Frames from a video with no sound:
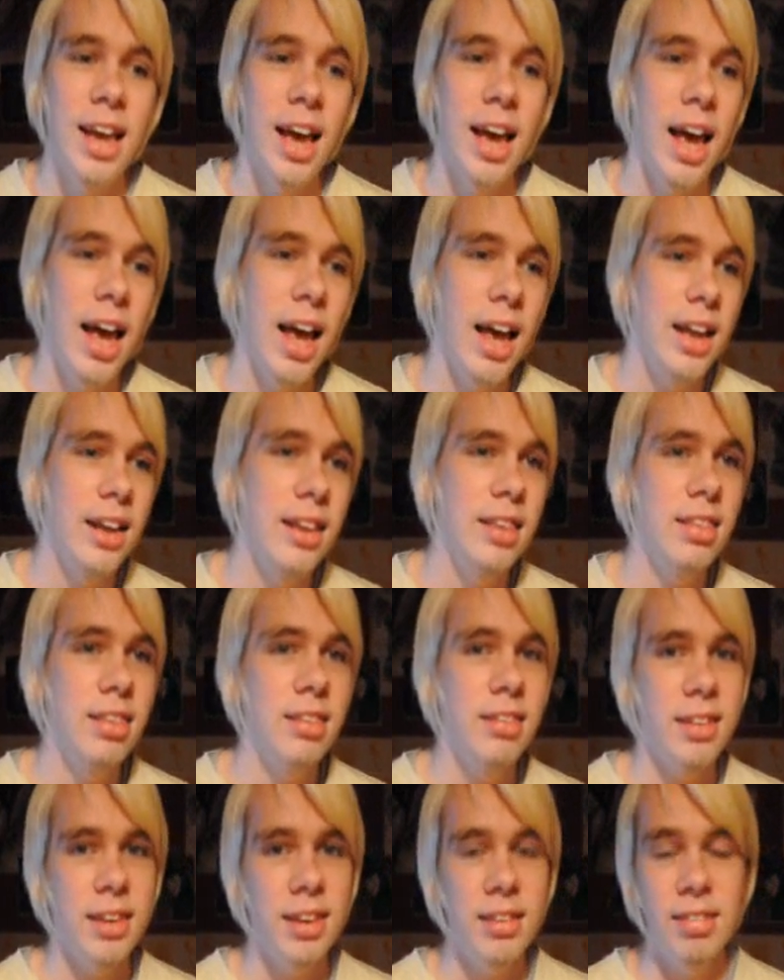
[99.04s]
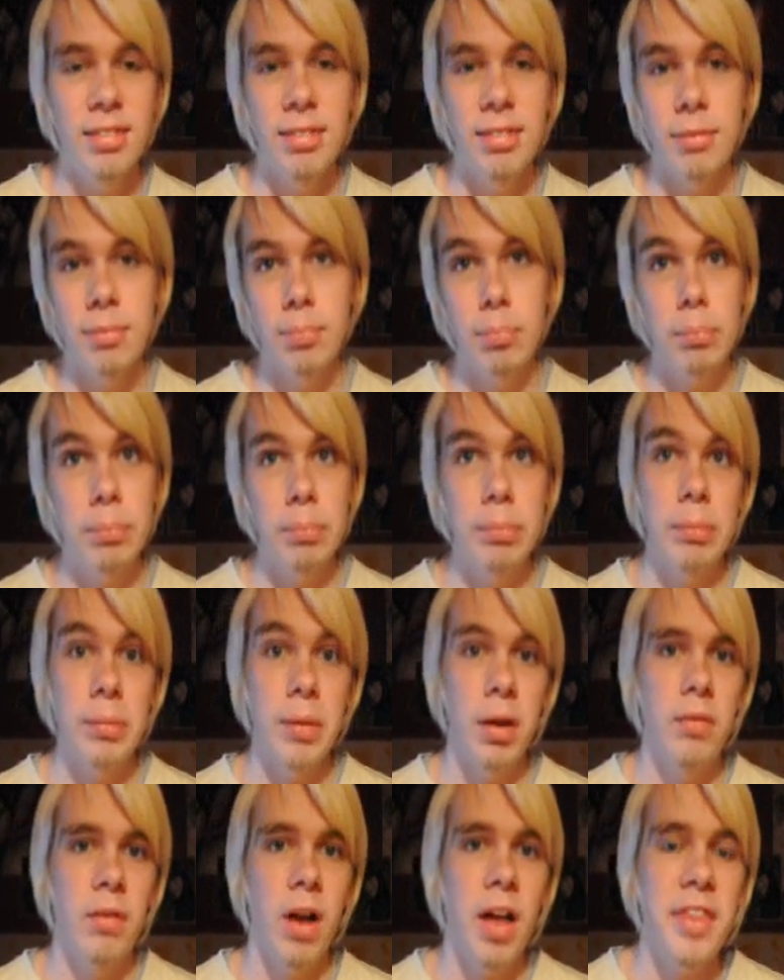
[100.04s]
And it's
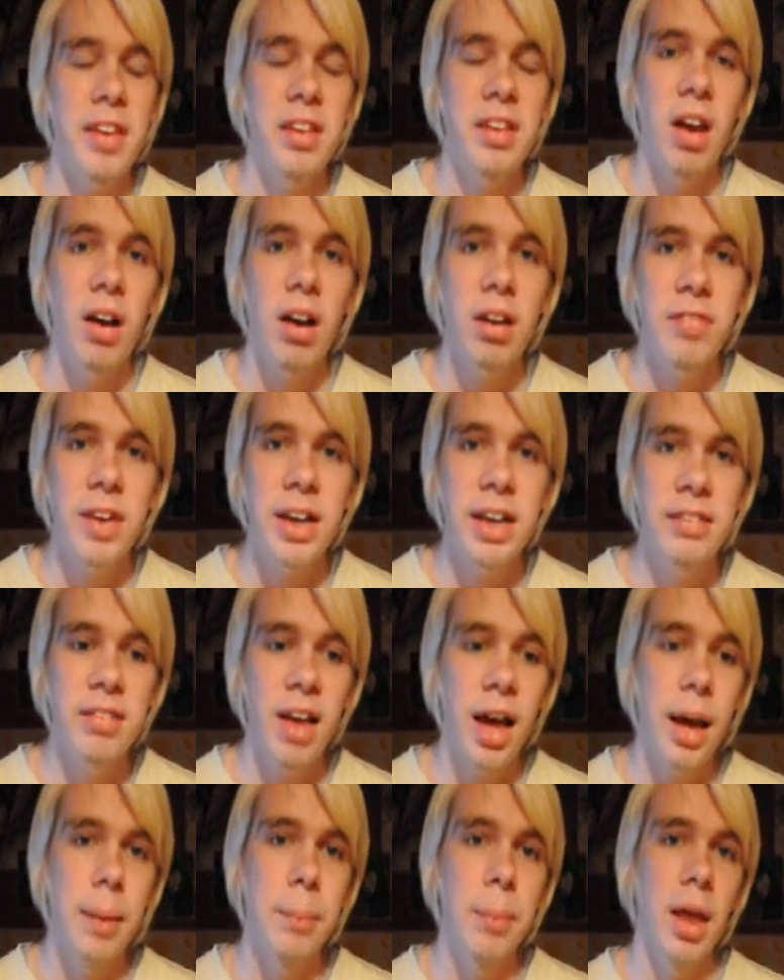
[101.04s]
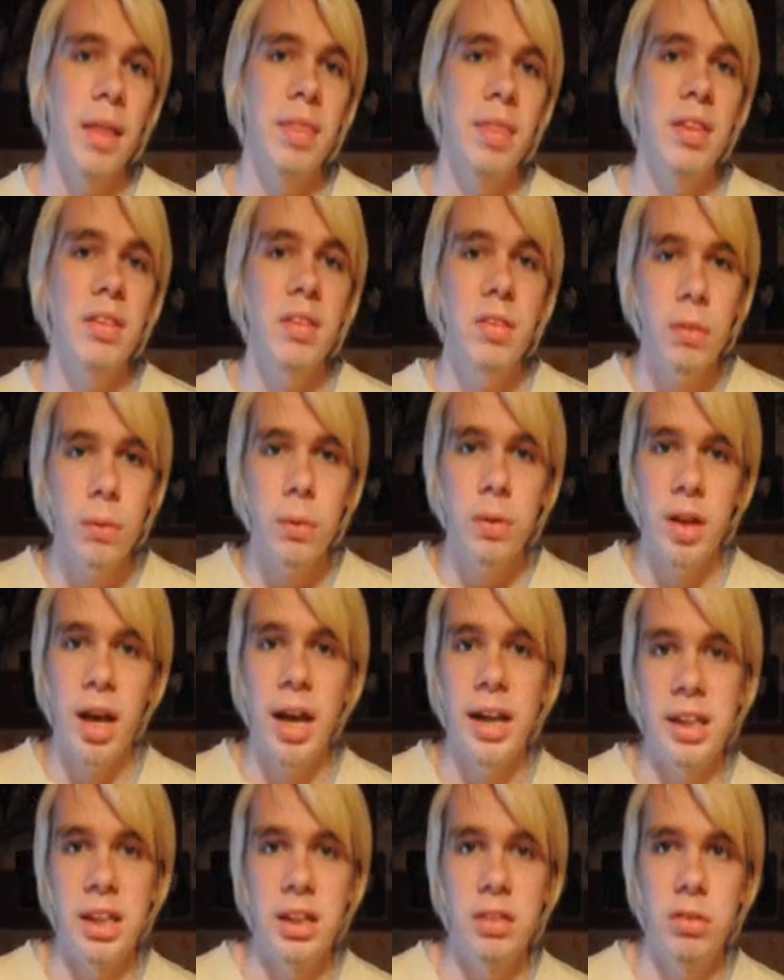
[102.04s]
a rather terrifying time. And this is all
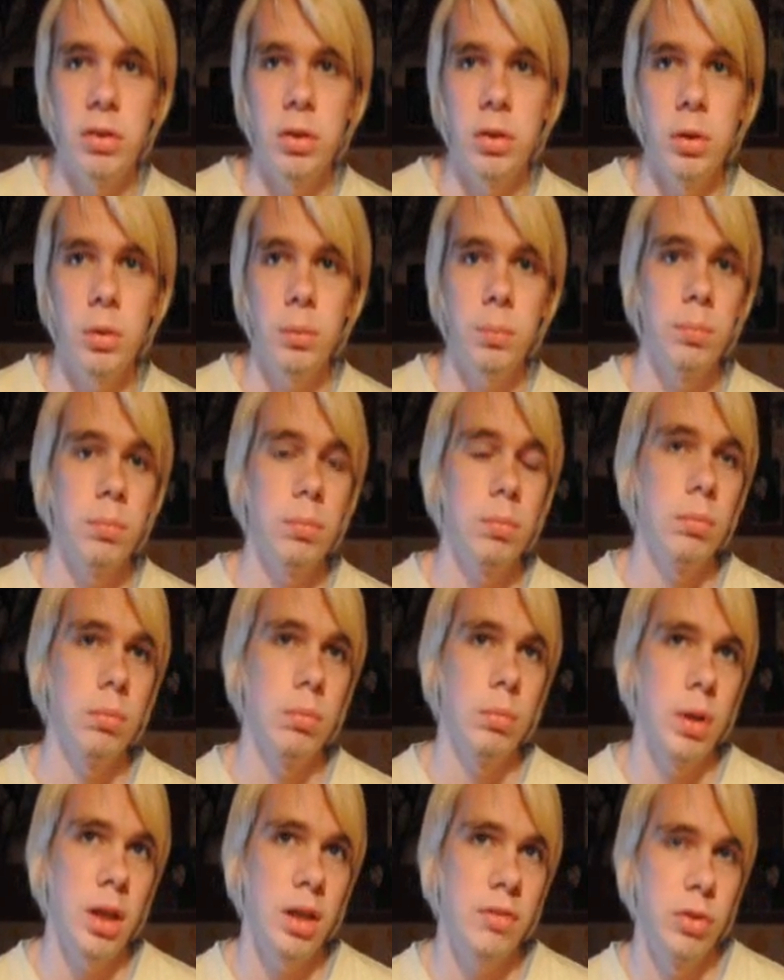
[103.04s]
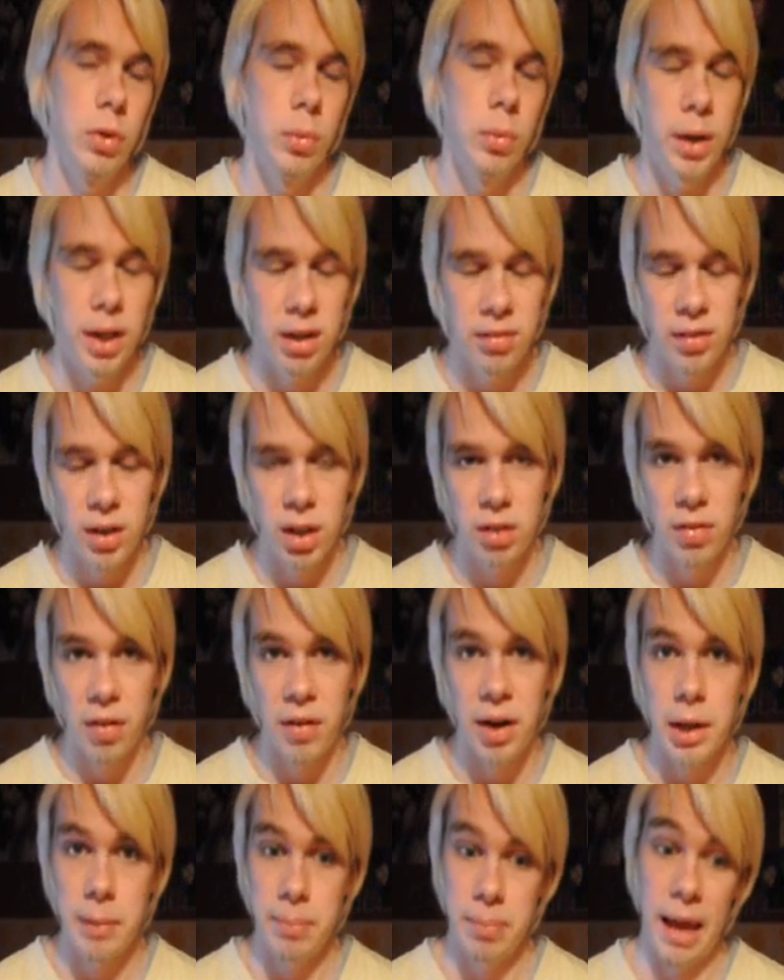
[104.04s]
tied into, if you live in a
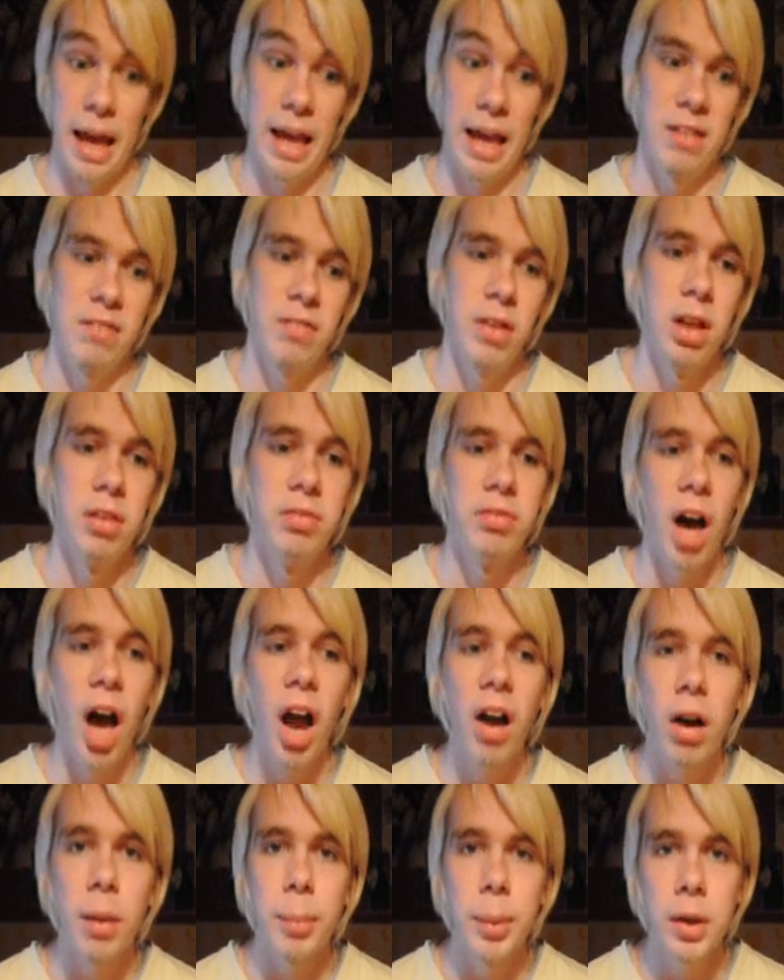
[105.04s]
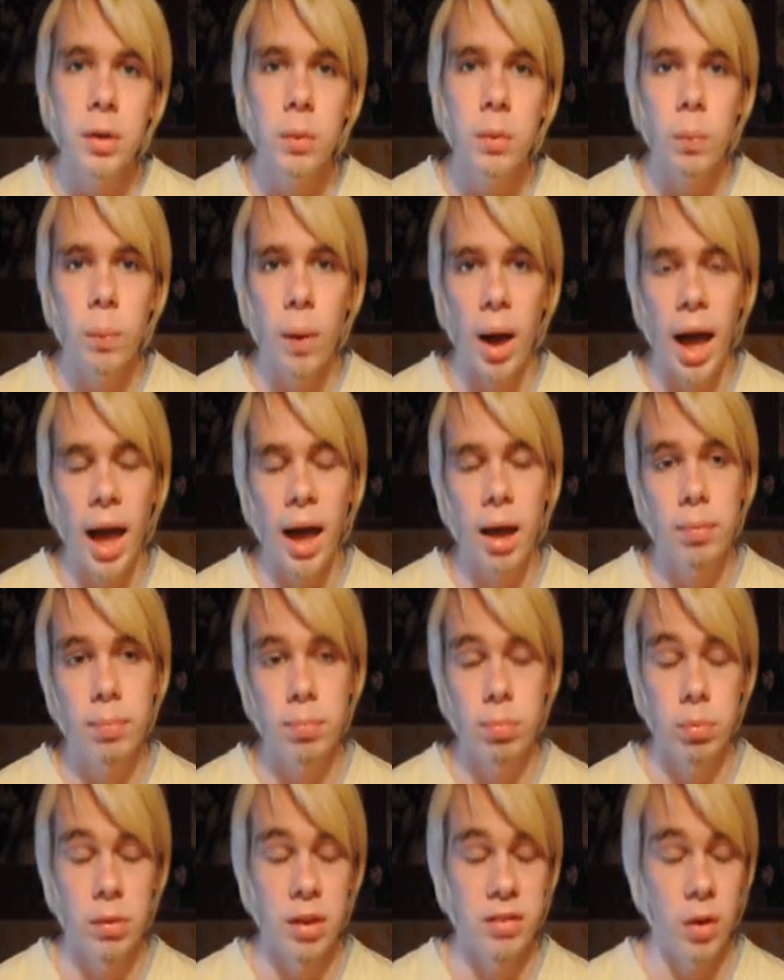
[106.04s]
very hateful environment where
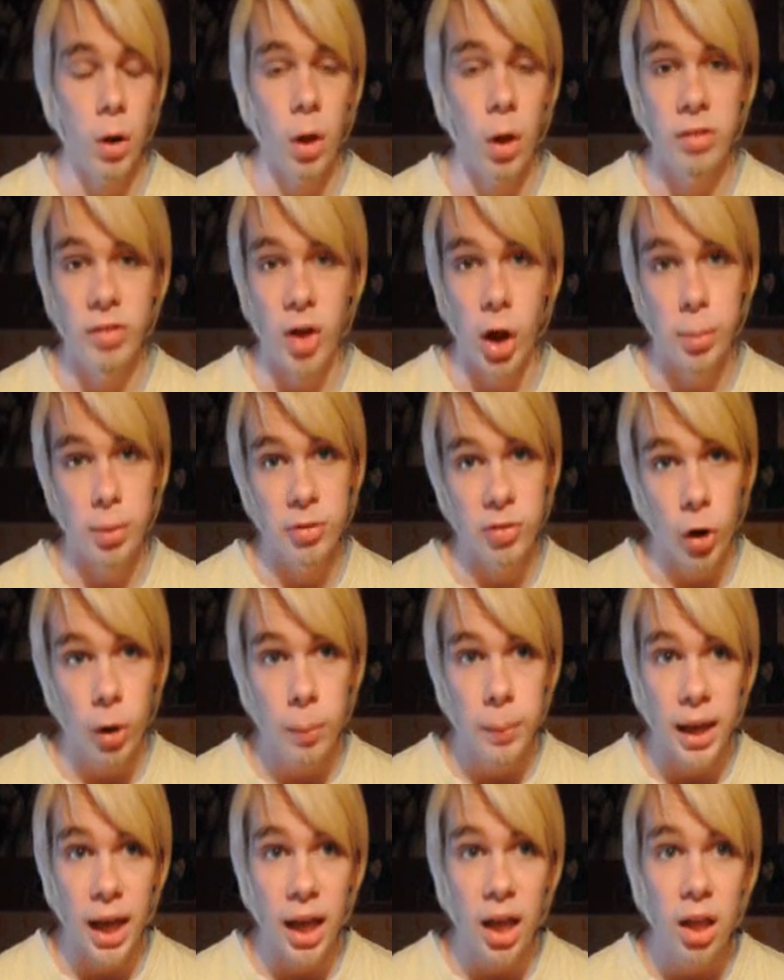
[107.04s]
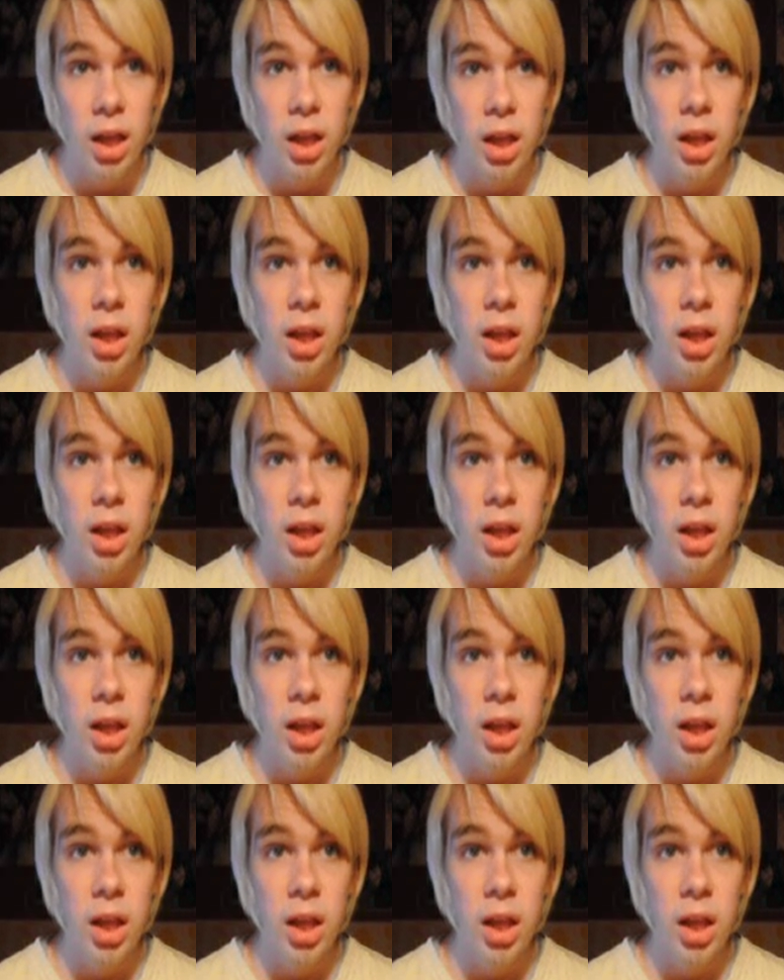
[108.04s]
there's a lot of homophobia,